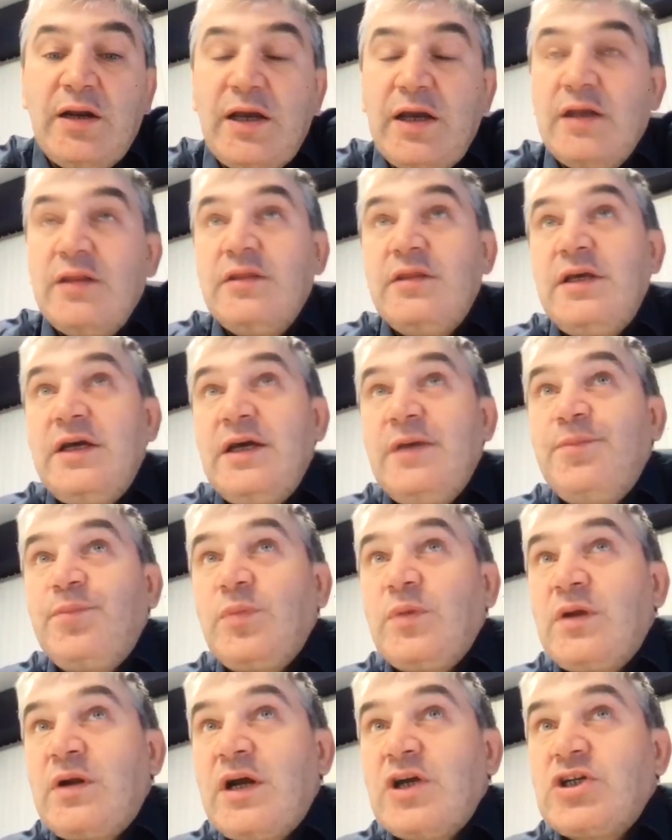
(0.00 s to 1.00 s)
and
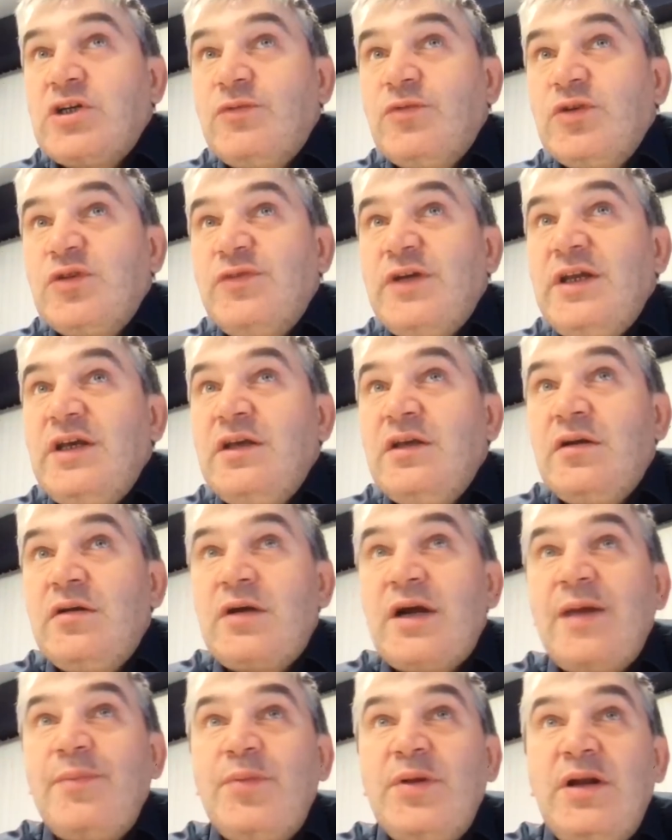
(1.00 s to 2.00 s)
Russia was very
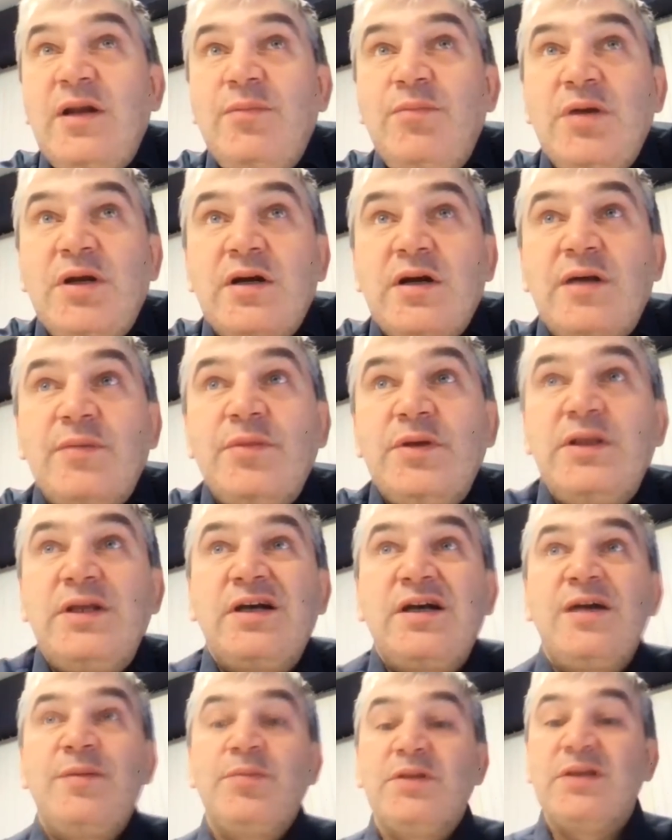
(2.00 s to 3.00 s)
rapidly becoming
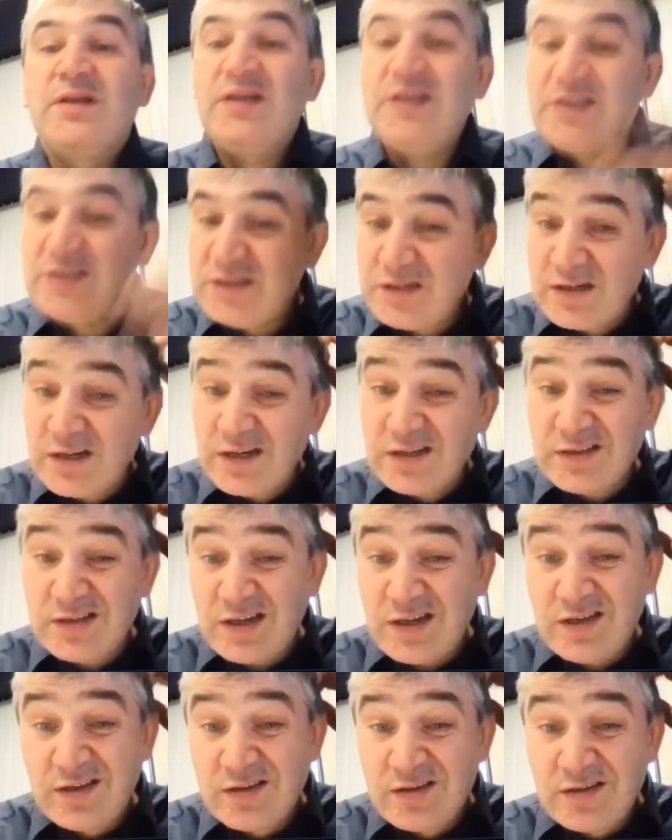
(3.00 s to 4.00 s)
a capitalistic
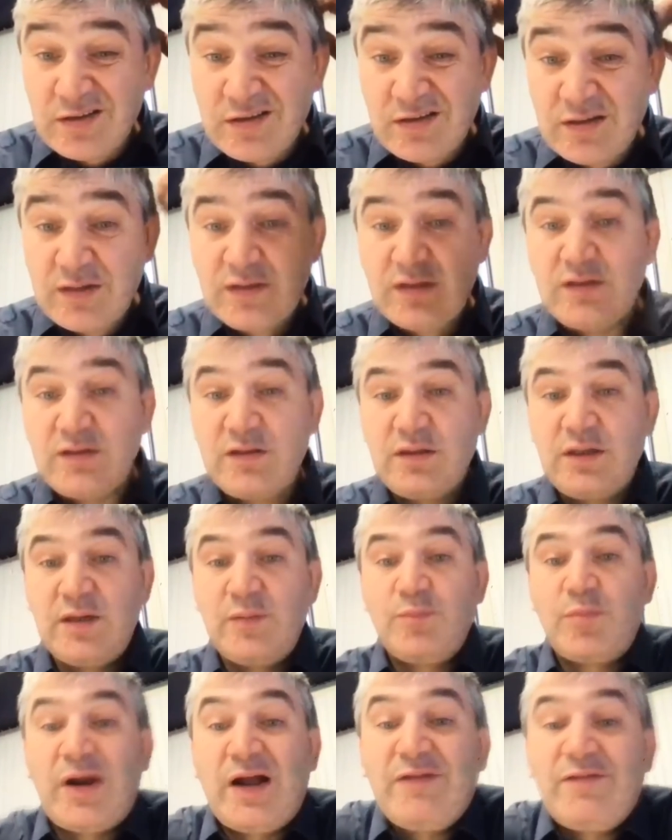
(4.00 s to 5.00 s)
country
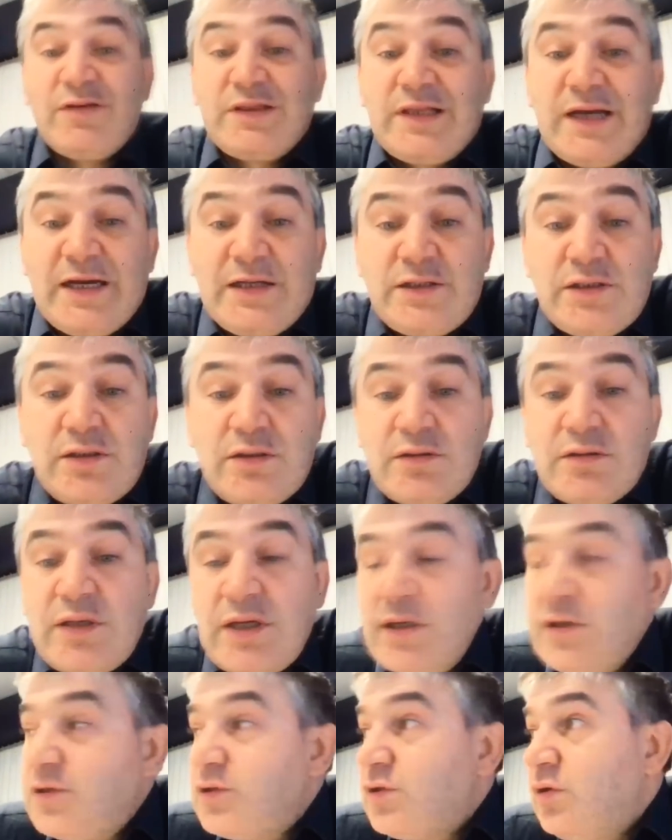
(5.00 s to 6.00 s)
and privatizing,
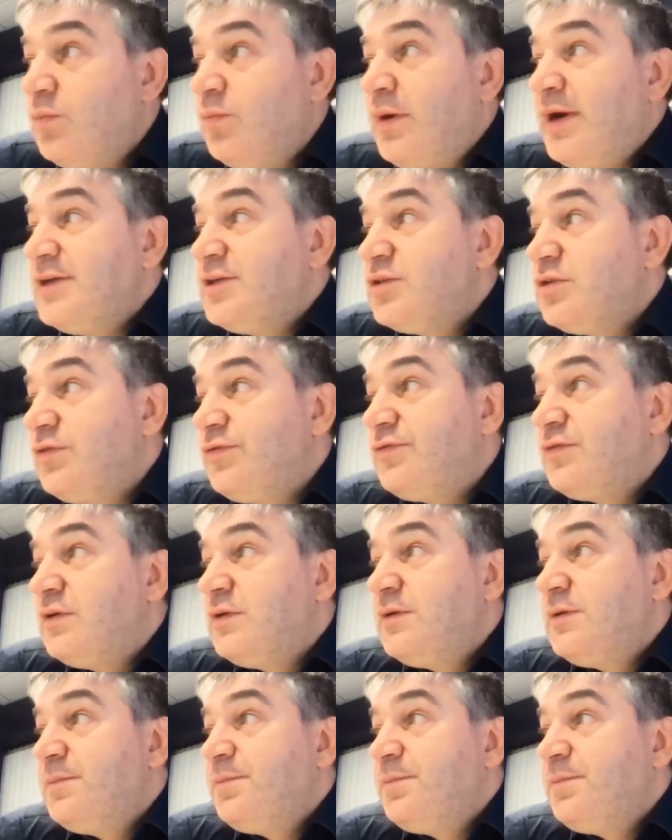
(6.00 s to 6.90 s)
and so a bunch of